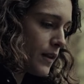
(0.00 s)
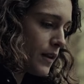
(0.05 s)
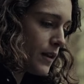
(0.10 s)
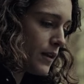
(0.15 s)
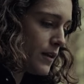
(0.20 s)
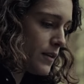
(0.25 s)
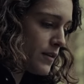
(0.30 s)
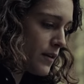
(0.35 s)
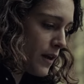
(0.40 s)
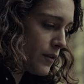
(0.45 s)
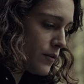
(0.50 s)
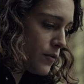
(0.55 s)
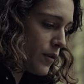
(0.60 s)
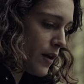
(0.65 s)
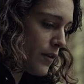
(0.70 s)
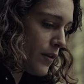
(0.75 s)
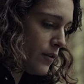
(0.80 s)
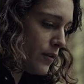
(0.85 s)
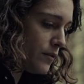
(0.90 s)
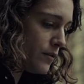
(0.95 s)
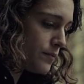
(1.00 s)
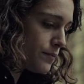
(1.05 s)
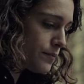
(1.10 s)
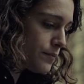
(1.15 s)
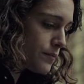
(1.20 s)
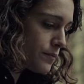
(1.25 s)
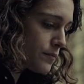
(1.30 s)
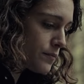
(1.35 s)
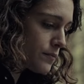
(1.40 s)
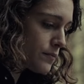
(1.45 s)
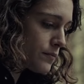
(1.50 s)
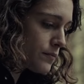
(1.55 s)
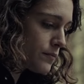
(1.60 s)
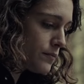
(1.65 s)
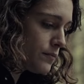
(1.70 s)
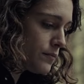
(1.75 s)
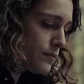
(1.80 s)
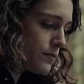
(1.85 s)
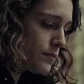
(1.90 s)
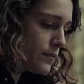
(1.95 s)
their discovery being the
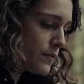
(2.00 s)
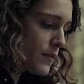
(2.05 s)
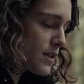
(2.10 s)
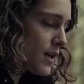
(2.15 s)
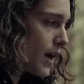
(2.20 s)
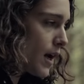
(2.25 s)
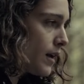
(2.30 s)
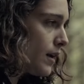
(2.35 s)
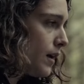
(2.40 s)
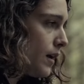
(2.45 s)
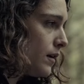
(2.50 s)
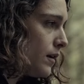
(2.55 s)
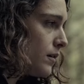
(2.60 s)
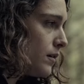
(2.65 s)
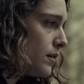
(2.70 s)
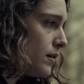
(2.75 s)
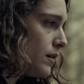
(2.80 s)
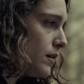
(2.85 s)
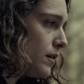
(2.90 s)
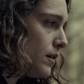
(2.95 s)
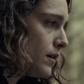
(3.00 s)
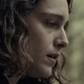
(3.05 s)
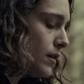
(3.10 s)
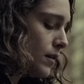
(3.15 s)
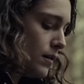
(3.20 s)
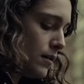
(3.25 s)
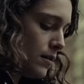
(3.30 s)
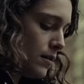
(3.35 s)
reason for the narration. And